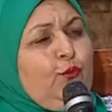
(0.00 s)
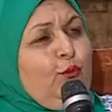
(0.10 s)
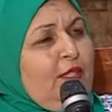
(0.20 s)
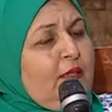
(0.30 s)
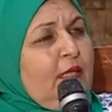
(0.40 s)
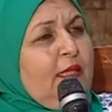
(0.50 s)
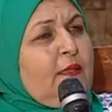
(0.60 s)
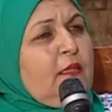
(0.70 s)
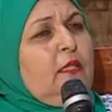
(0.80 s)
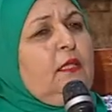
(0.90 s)
tourists
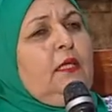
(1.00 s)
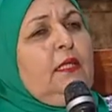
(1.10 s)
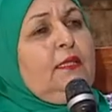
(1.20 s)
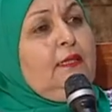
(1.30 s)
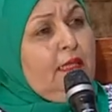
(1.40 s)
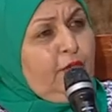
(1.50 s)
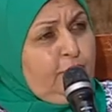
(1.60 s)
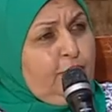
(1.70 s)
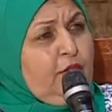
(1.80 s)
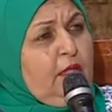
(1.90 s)
that
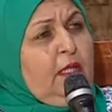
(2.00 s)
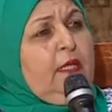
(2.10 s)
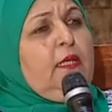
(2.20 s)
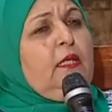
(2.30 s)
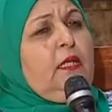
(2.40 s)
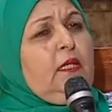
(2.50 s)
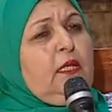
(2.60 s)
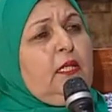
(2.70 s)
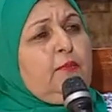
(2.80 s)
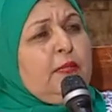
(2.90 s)
love
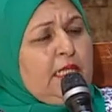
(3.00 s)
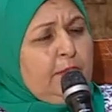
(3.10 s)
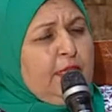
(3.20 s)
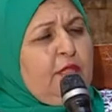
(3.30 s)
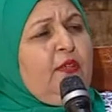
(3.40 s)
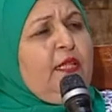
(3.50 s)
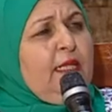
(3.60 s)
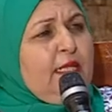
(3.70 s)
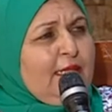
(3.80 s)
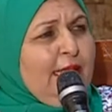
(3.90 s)

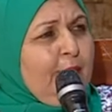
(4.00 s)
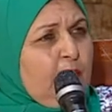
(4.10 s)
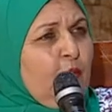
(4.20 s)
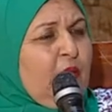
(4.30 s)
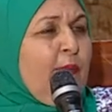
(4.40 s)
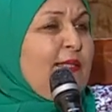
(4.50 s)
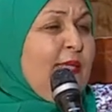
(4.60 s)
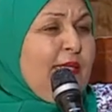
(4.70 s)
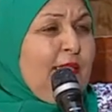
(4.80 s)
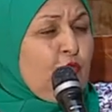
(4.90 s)
specifically Islamic monuments,
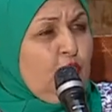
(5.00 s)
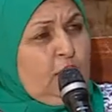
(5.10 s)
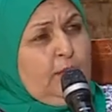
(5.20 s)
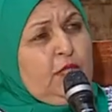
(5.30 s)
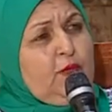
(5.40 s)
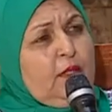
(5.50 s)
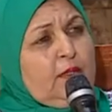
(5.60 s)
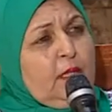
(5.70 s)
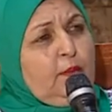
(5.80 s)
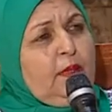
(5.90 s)
like the Germans, for
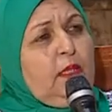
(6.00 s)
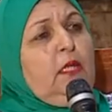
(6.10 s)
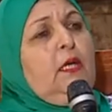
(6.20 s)
example.